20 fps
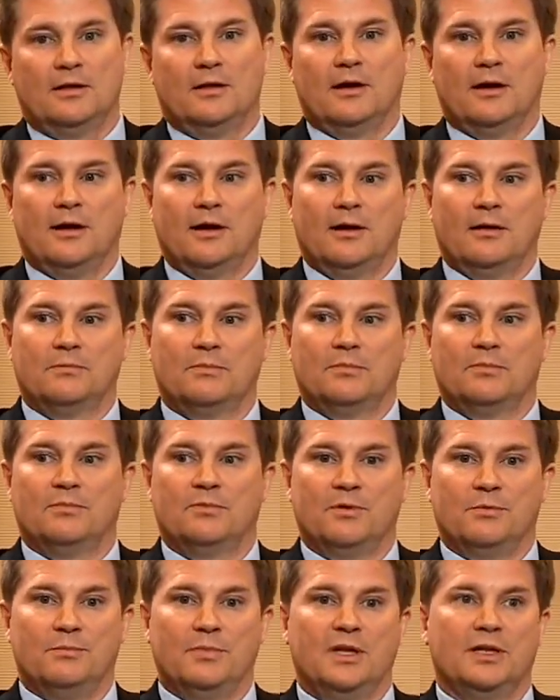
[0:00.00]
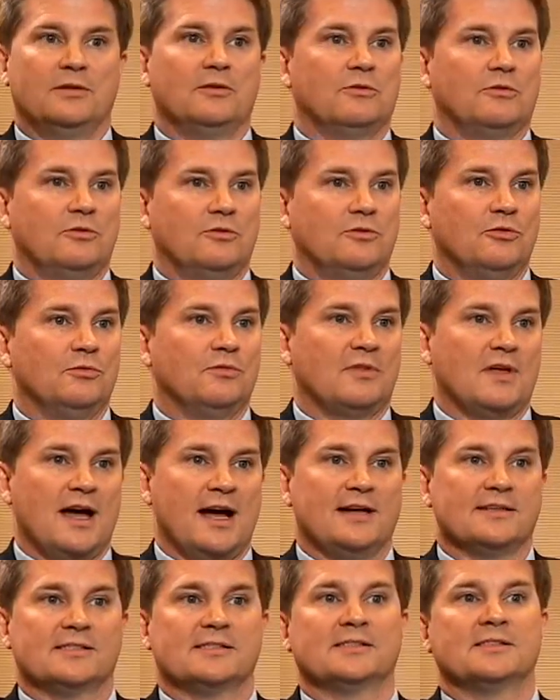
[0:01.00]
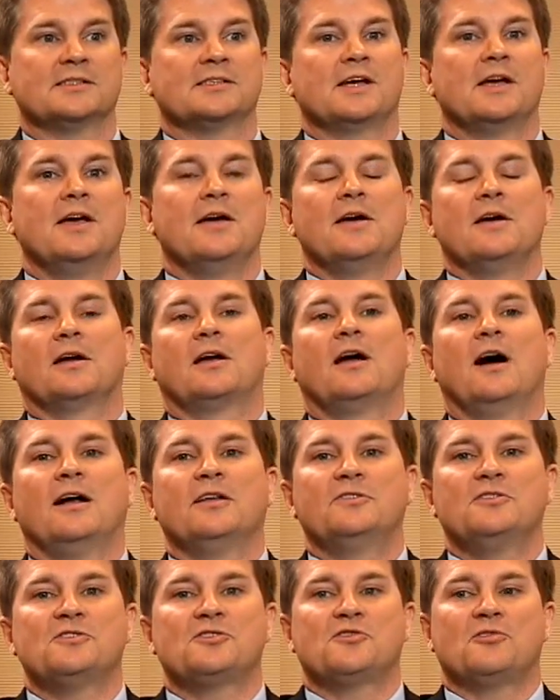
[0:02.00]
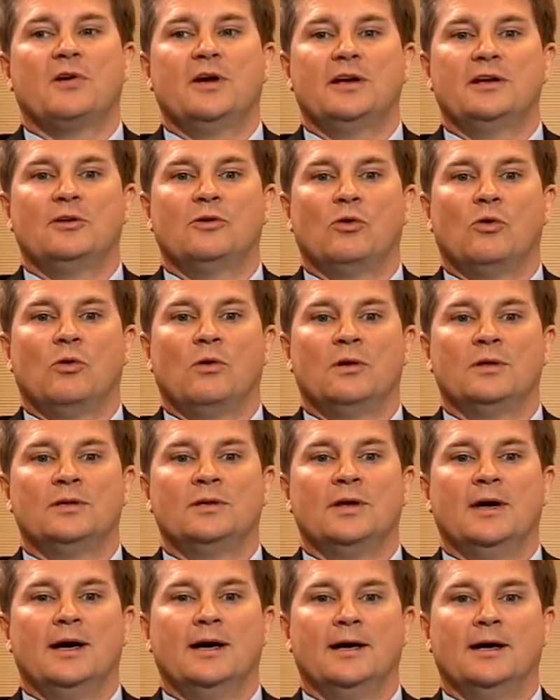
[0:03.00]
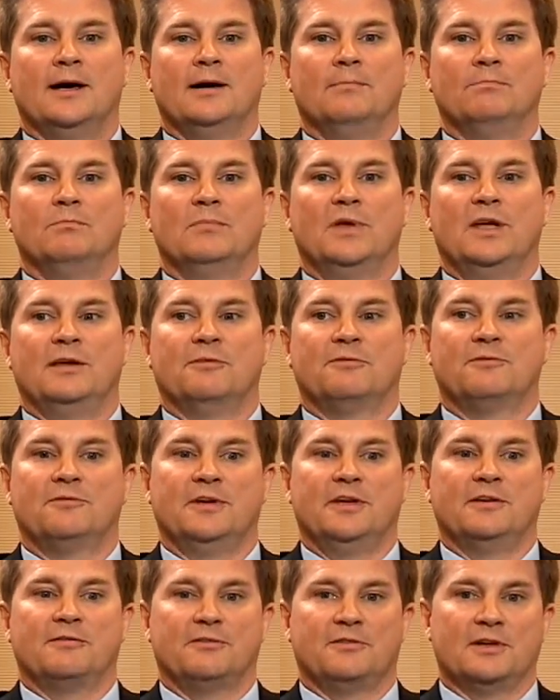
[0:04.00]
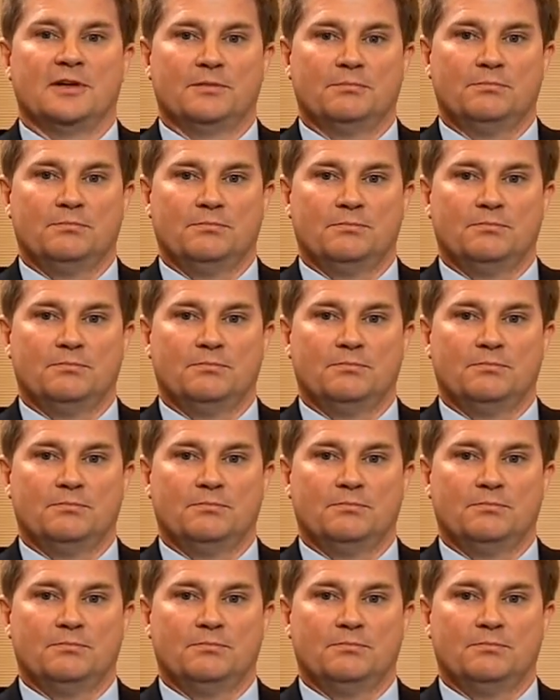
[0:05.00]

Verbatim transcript: uh, the mid 2000s, concentrated on um, if, if an